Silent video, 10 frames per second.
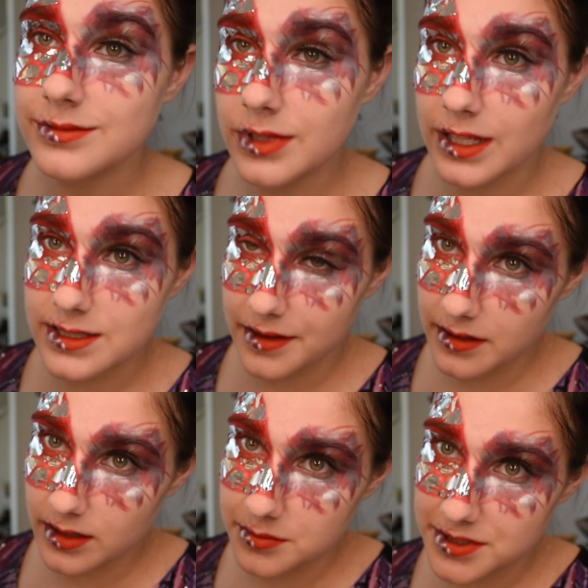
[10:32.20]
That's how the
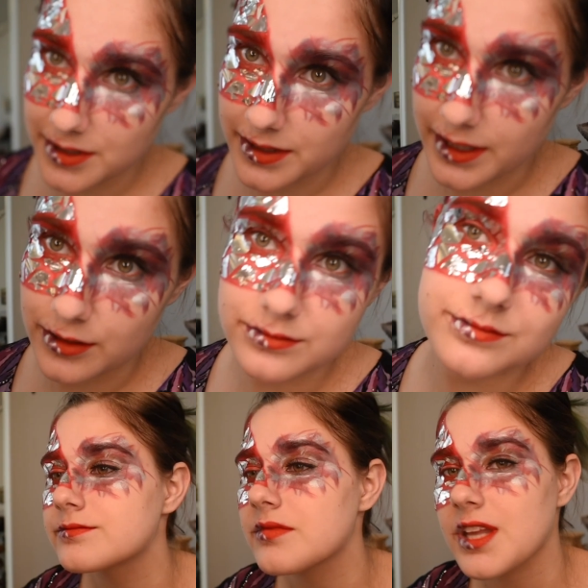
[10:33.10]
lips turn out.
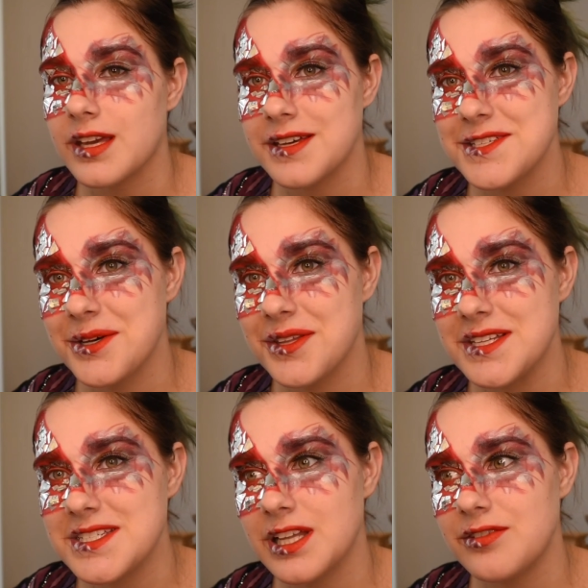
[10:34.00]
I guess all
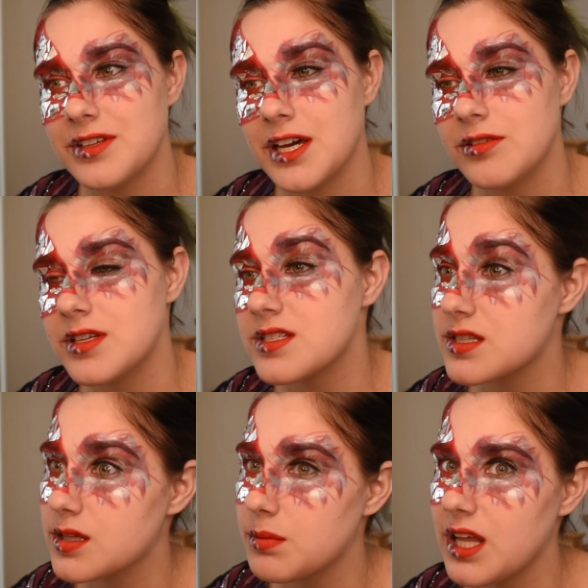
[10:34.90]
that's left now is
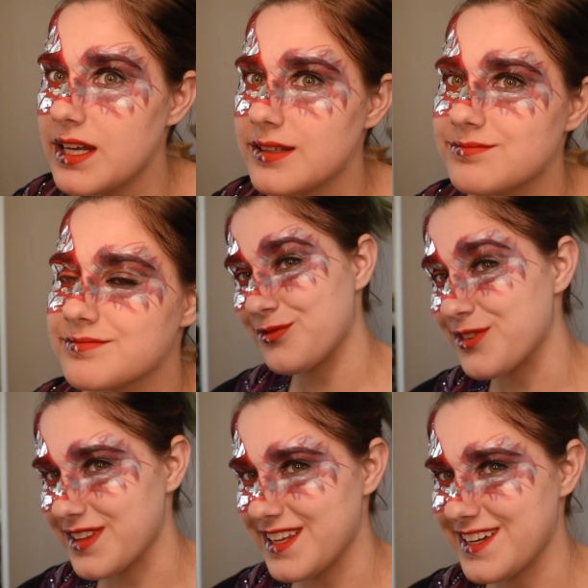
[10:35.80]
the blood.
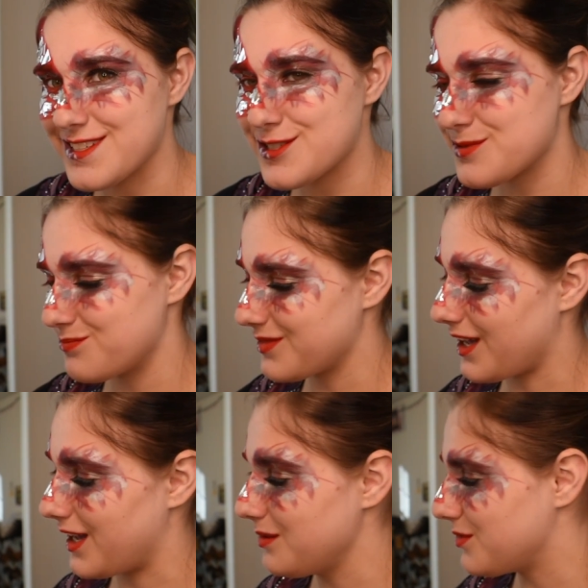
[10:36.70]
For this,
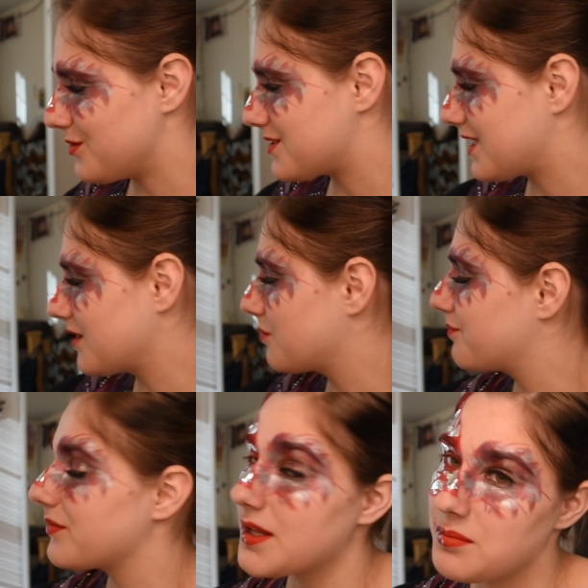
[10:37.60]
I'm using
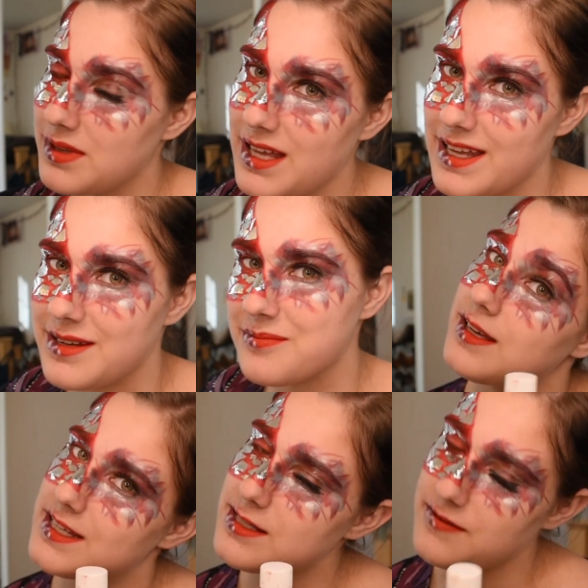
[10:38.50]
blood. It's